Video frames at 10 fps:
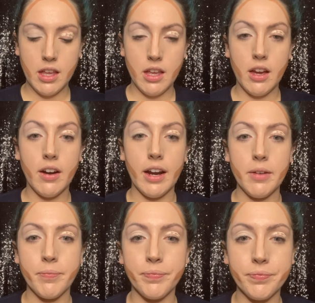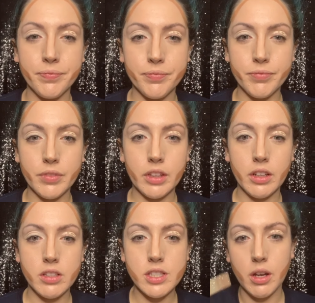All right.
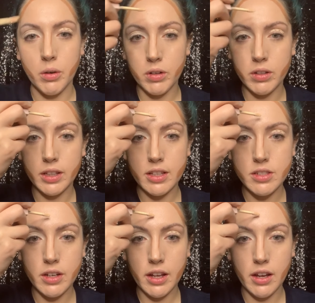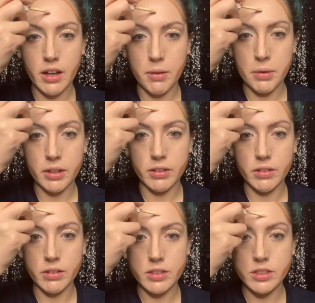So yesterday I had my
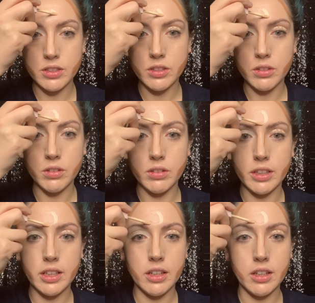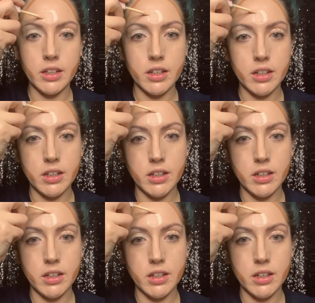little circle here.